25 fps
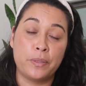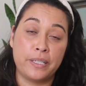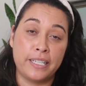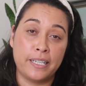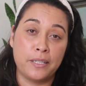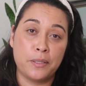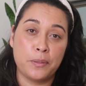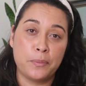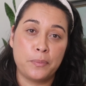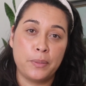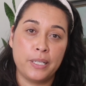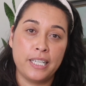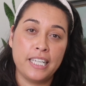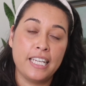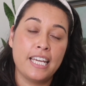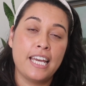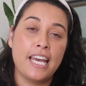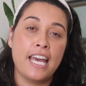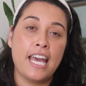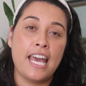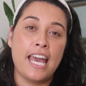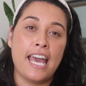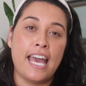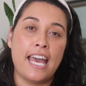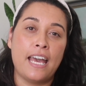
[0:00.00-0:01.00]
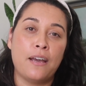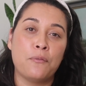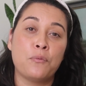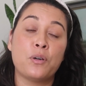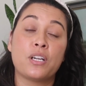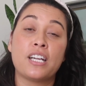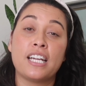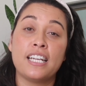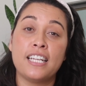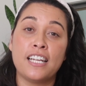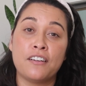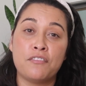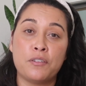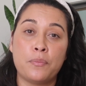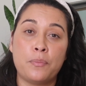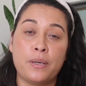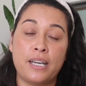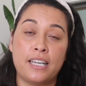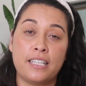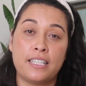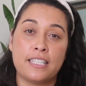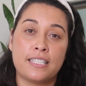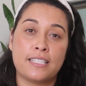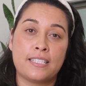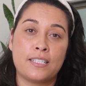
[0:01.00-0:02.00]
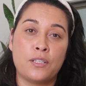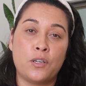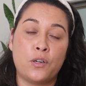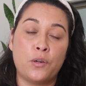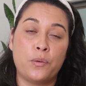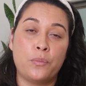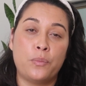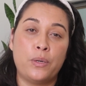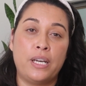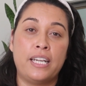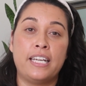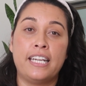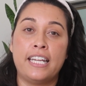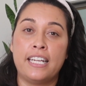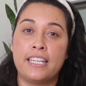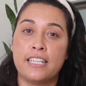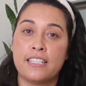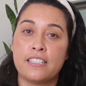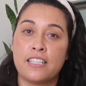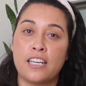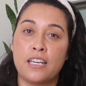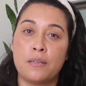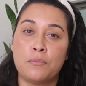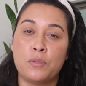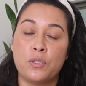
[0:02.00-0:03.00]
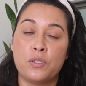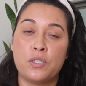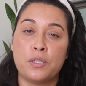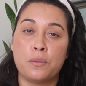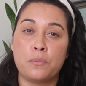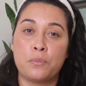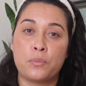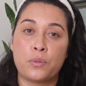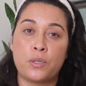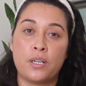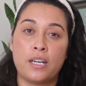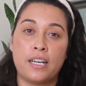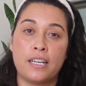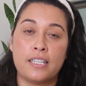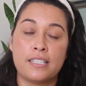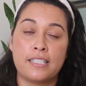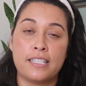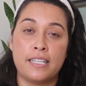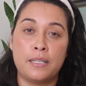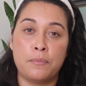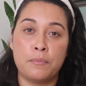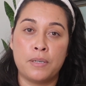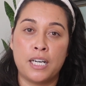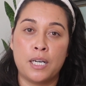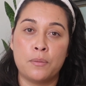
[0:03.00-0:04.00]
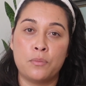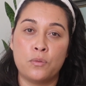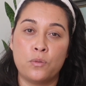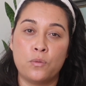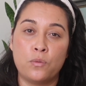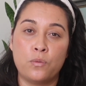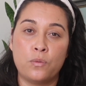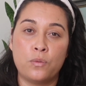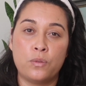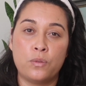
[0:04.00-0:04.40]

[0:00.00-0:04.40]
Penelope. What I love about this knob, and anytime using brass and marble,